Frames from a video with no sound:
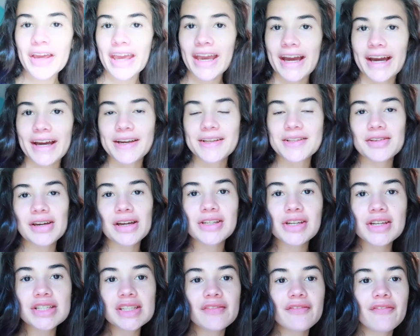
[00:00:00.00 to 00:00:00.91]
Okay guys, so I
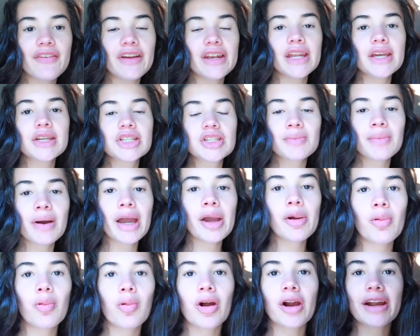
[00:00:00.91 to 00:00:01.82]
just finished
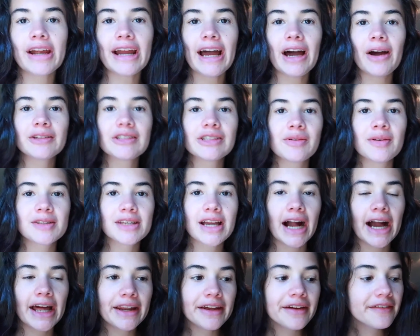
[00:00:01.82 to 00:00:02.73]
my workout. It was
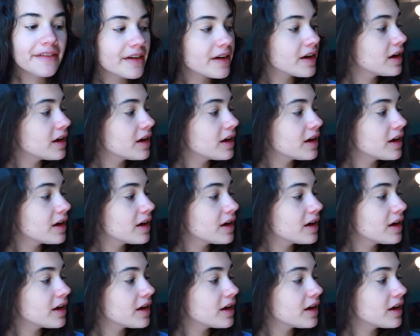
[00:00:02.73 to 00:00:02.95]
kind of